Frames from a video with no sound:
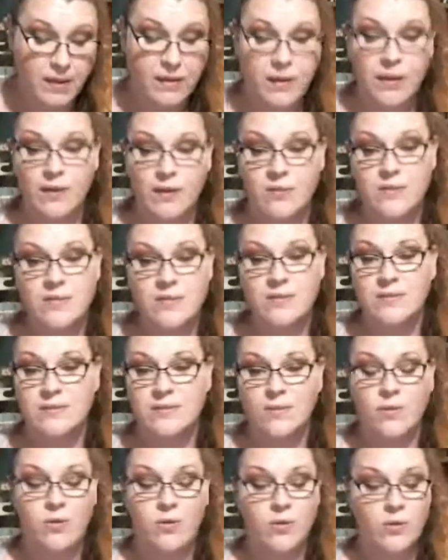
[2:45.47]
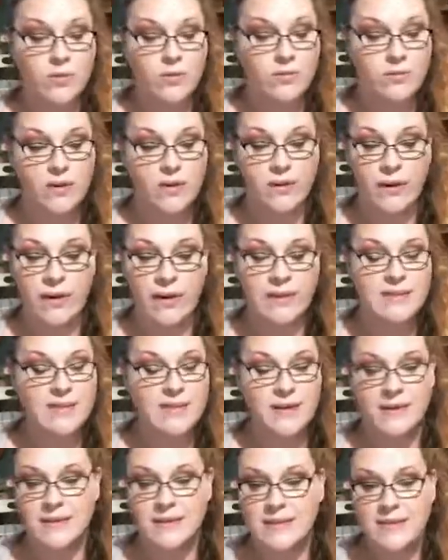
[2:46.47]
Just normal
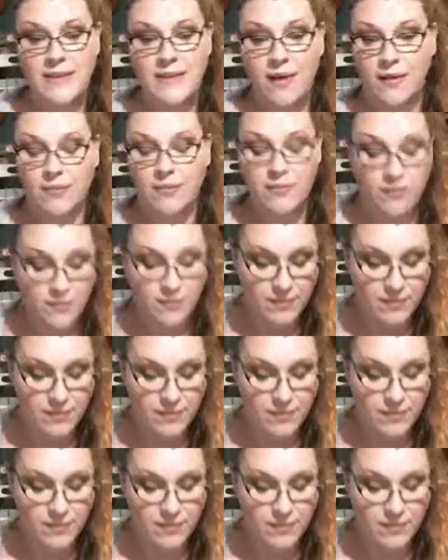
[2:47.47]
hereditary stuff.